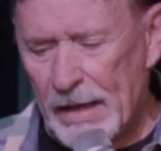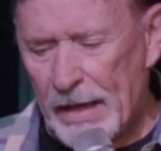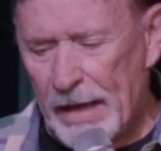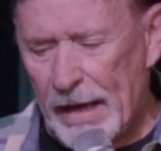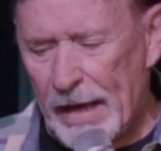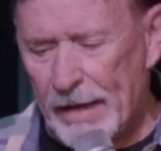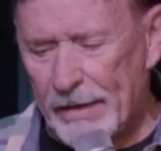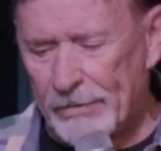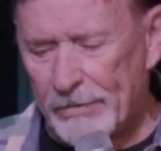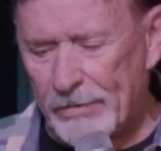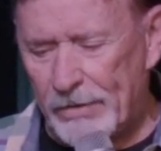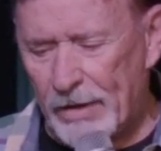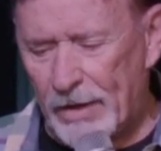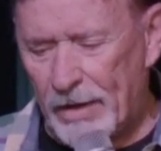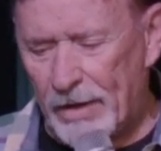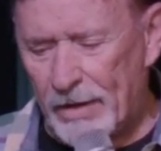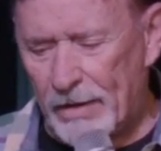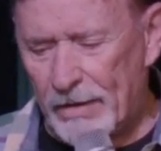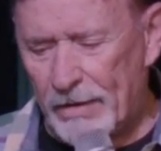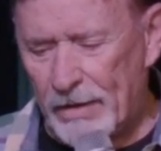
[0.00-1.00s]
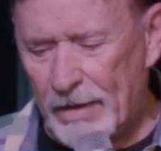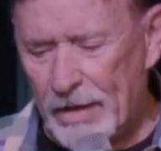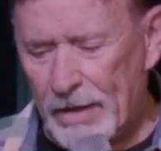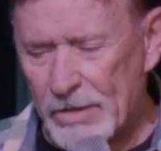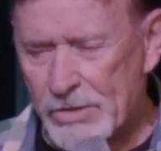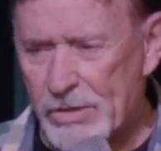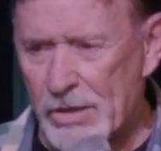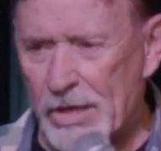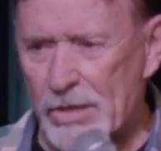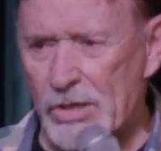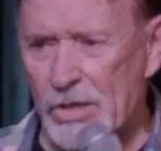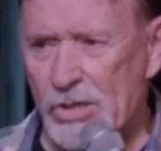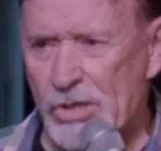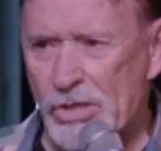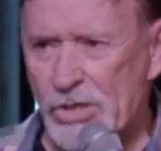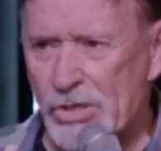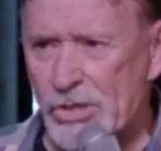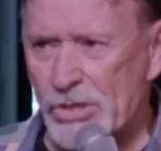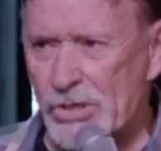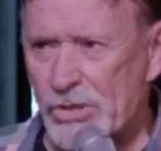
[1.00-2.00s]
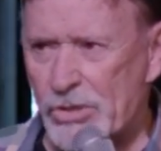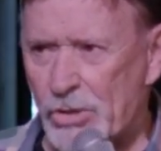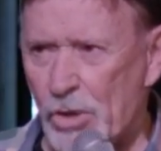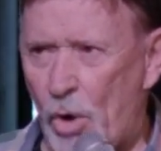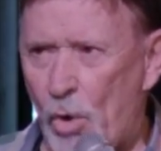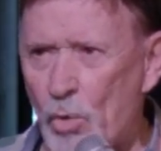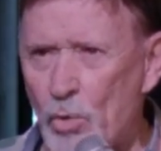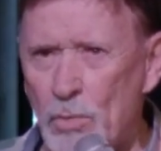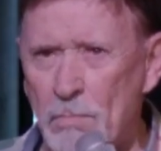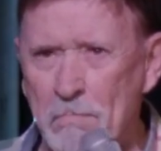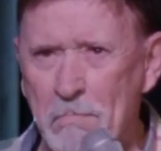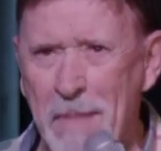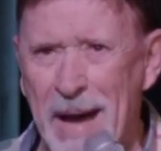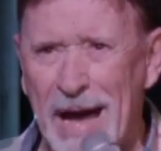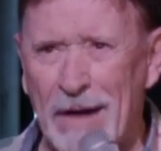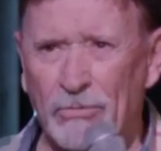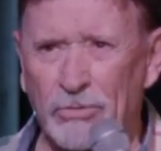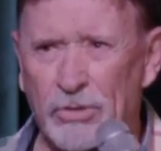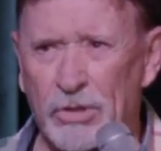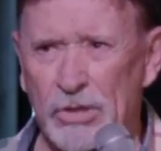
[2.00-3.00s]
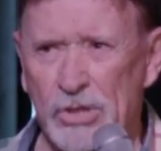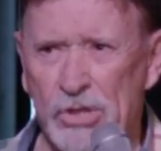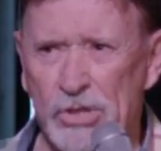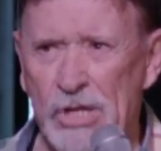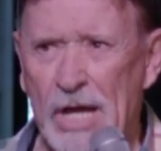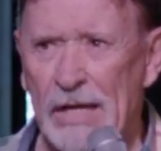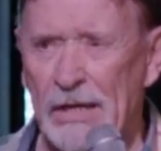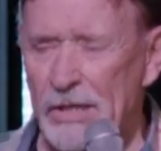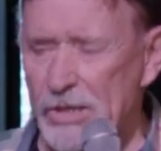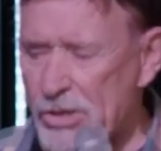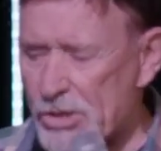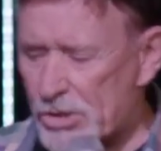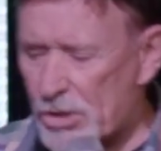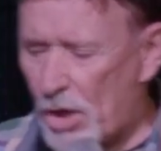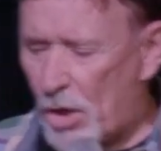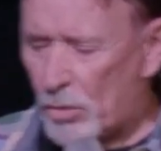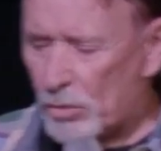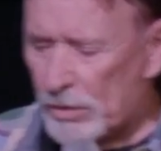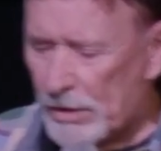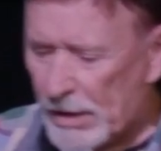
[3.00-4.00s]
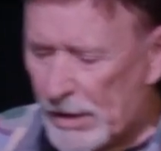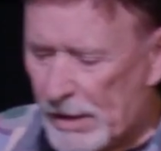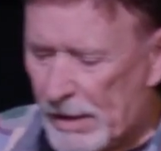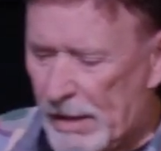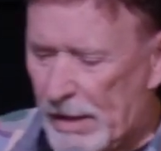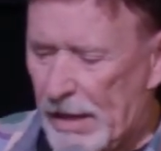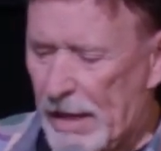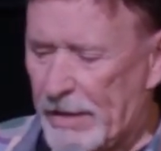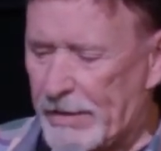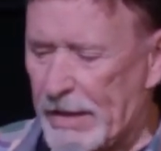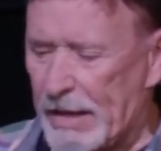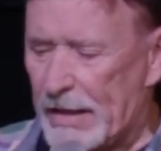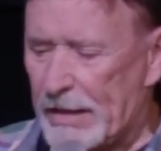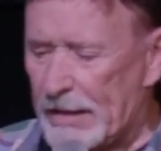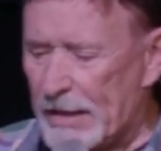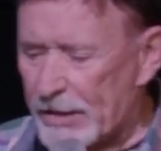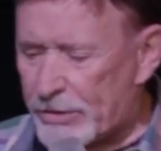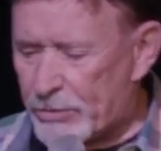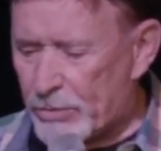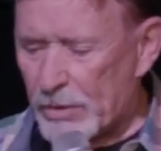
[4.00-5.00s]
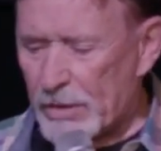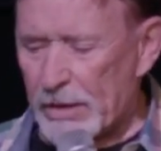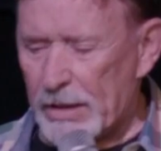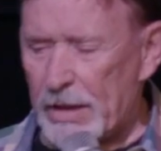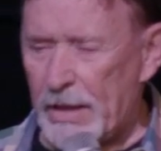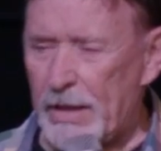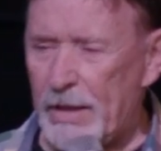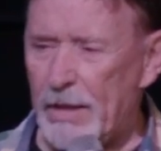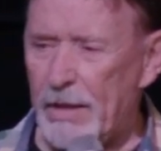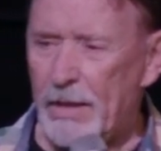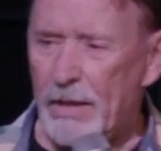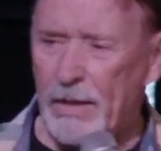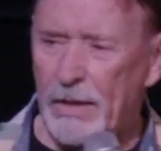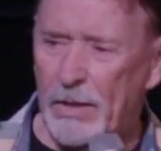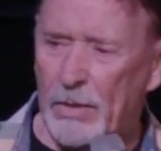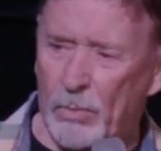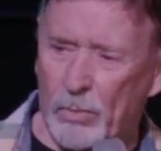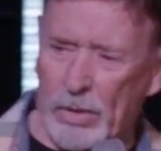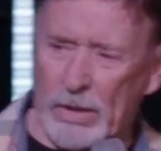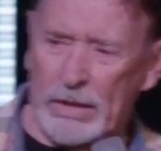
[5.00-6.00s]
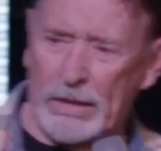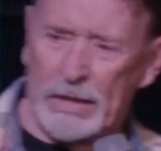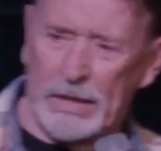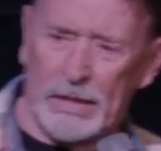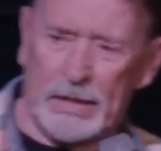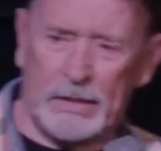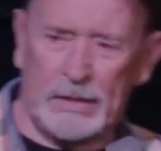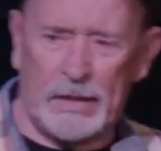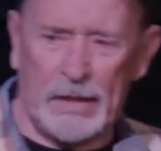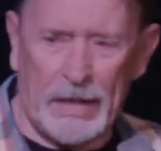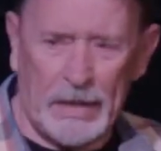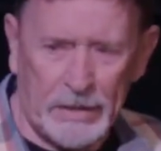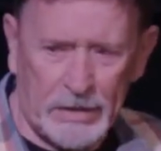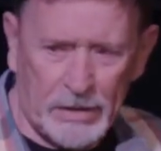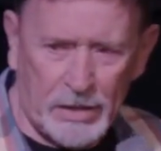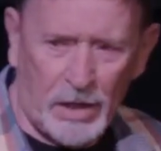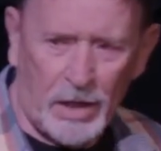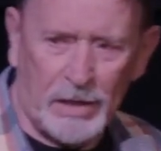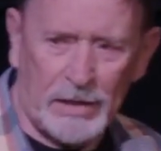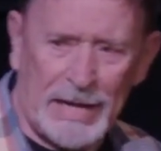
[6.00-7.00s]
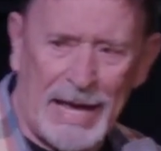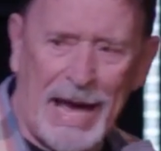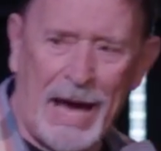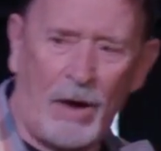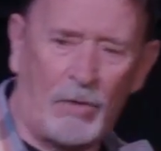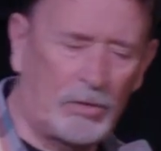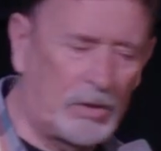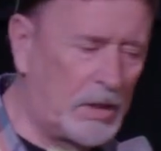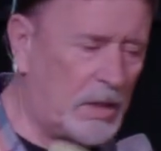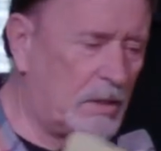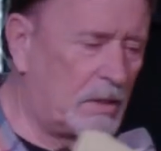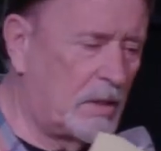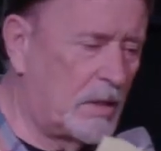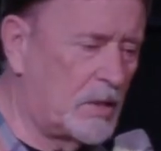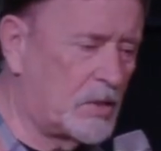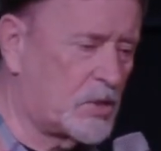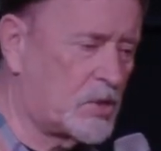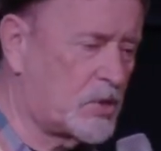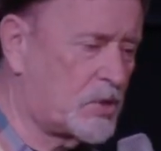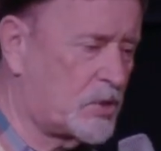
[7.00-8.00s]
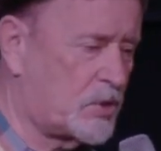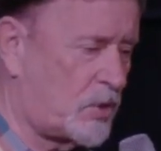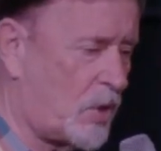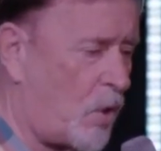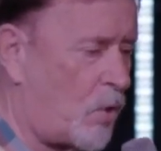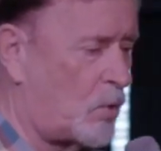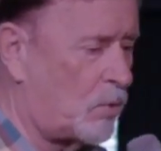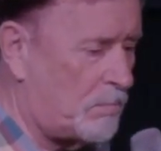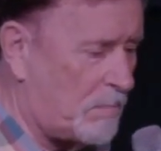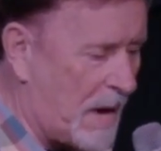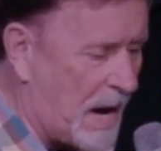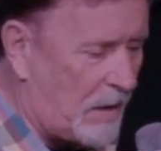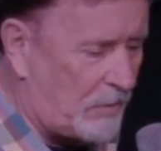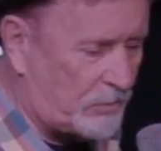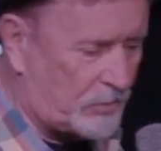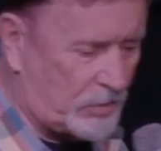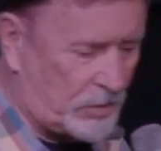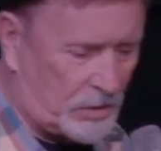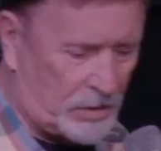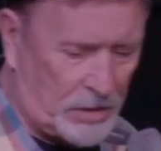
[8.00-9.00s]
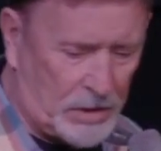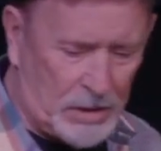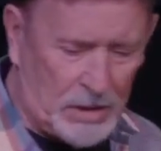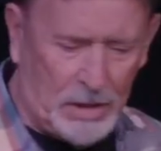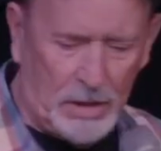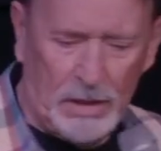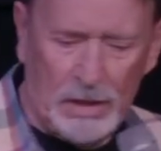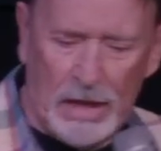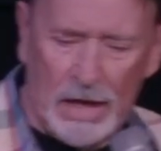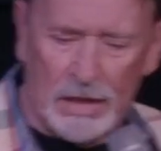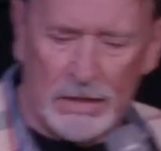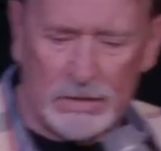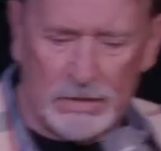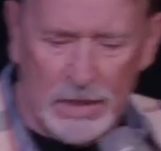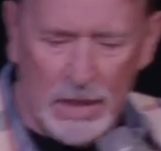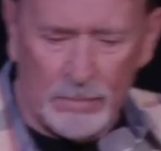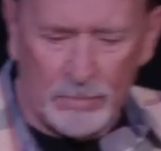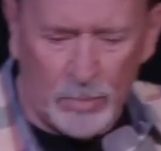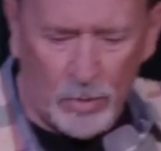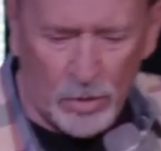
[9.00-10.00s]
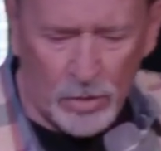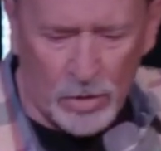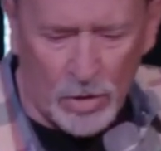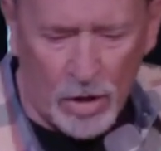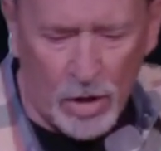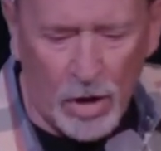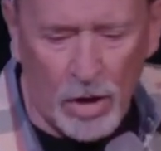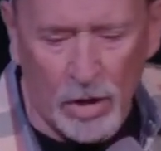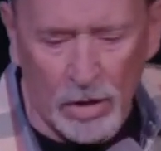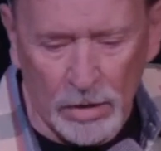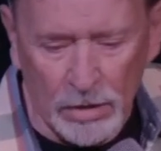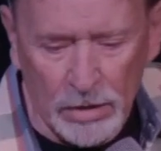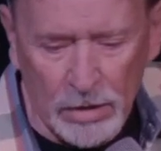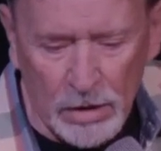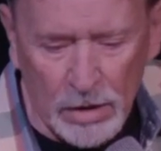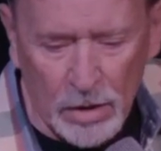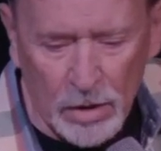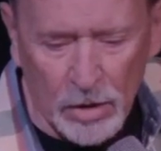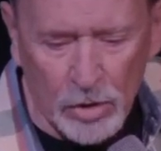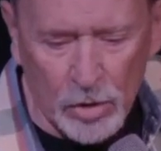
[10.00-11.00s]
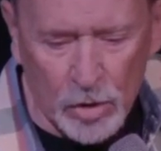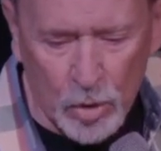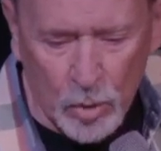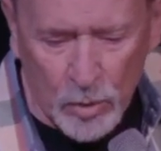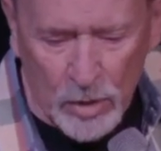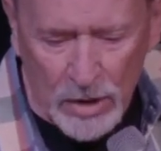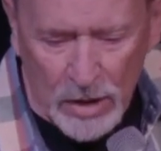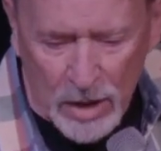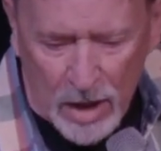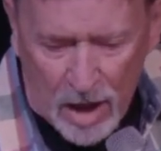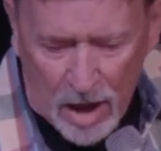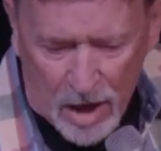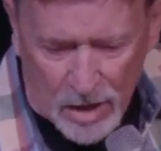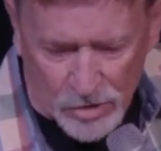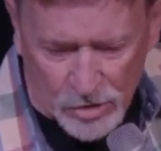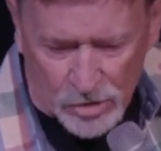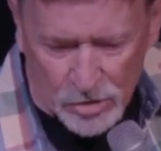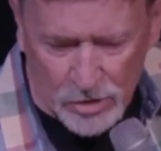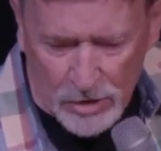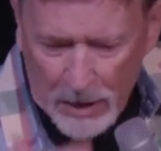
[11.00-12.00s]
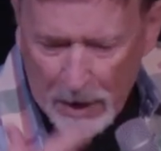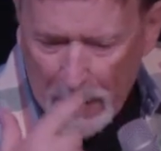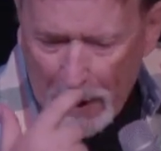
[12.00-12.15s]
And it's a stone mountain, solid stone. And they literally... went in and cut out into this stone mountain a temple called Kuilash.